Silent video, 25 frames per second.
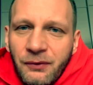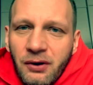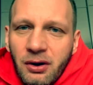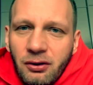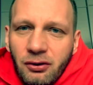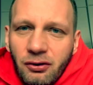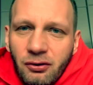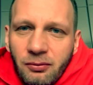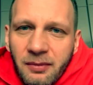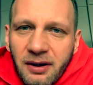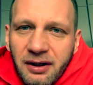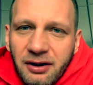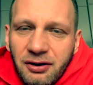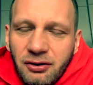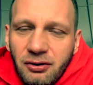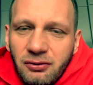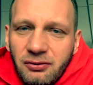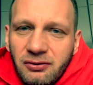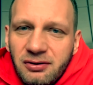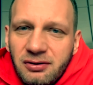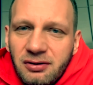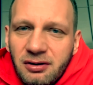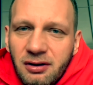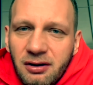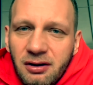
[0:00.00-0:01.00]
You may
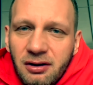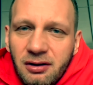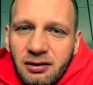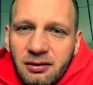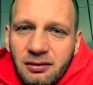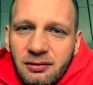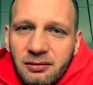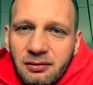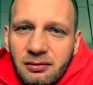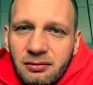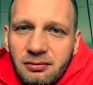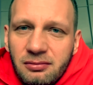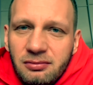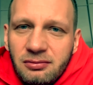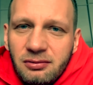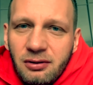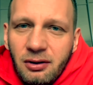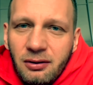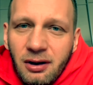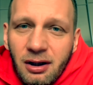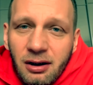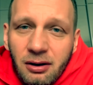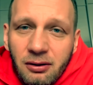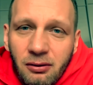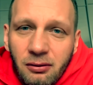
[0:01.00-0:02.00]
use
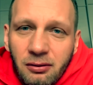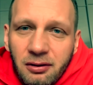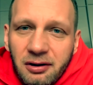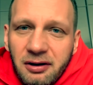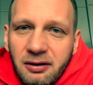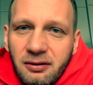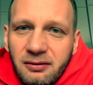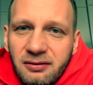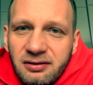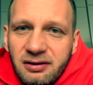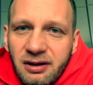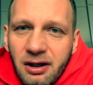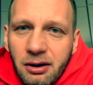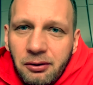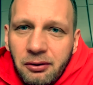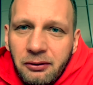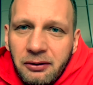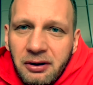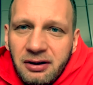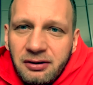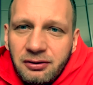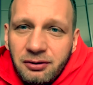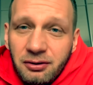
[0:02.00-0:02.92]
local corticosteroids.